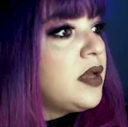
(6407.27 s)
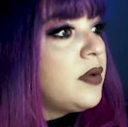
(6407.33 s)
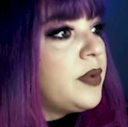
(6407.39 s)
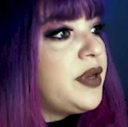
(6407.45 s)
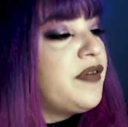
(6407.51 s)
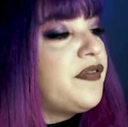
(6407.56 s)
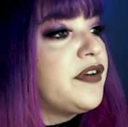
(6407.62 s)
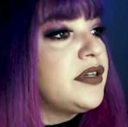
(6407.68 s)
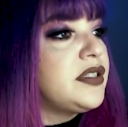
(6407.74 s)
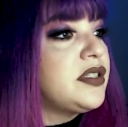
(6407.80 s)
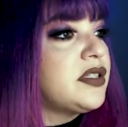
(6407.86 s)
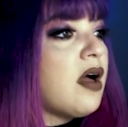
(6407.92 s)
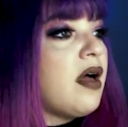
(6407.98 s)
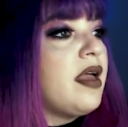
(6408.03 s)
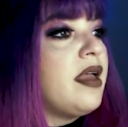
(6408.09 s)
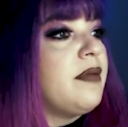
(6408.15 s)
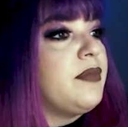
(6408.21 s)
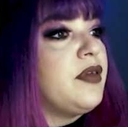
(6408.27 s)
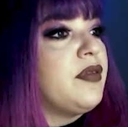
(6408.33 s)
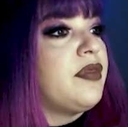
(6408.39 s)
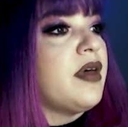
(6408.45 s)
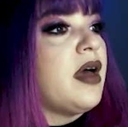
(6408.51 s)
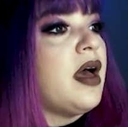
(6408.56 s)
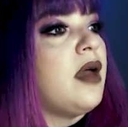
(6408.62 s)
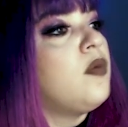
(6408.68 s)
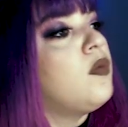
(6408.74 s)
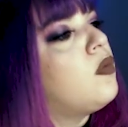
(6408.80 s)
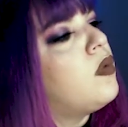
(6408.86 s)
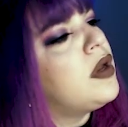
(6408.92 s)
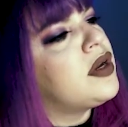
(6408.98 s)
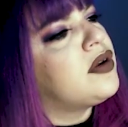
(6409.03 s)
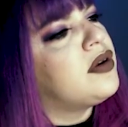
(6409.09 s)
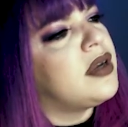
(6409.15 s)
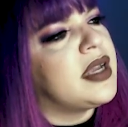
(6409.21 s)
When you first saw him, you thought,
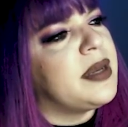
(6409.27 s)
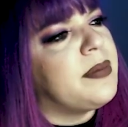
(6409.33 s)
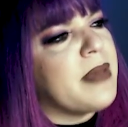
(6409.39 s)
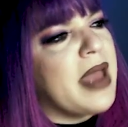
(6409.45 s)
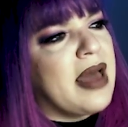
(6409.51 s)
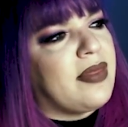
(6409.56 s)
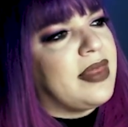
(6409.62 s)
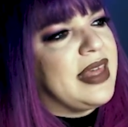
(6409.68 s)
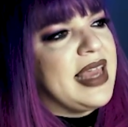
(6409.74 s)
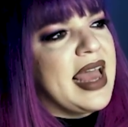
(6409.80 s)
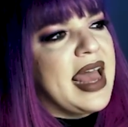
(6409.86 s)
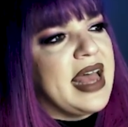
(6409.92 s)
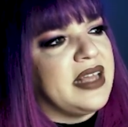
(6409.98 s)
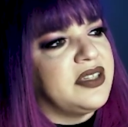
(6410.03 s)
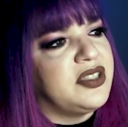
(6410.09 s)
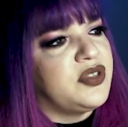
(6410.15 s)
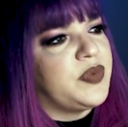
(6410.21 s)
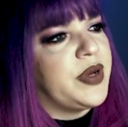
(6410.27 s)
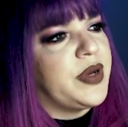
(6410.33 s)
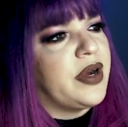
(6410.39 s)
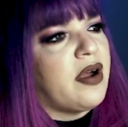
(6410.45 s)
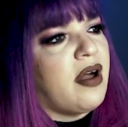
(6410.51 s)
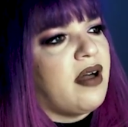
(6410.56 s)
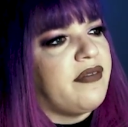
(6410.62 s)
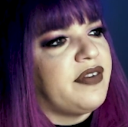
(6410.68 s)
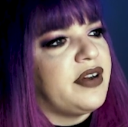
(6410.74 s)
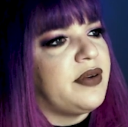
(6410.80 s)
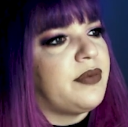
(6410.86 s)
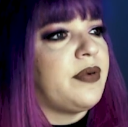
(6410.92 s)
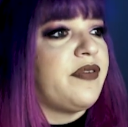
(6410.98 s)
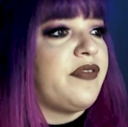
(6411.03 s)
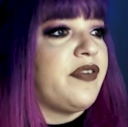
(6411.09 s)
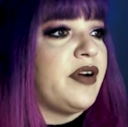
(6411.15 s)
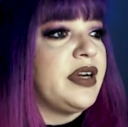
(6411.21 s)
what a crooked mouth he has, Schwer offered,
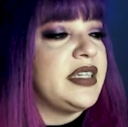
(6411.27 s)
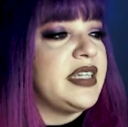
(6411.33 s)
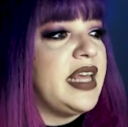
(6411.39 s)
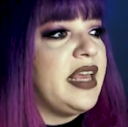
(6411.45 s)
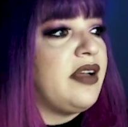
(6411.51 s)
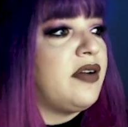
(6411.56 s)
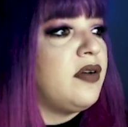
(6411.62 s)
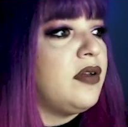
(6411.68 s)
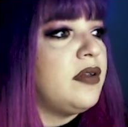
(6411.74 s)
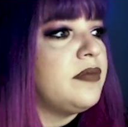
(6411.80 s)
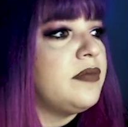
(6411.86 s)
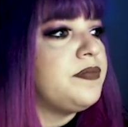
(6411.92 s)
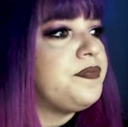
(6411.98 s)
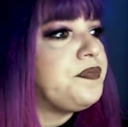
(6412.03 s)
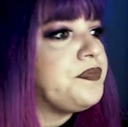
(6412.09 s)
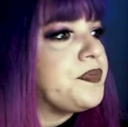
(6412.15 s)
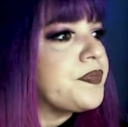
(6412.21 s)
referring to Henkel.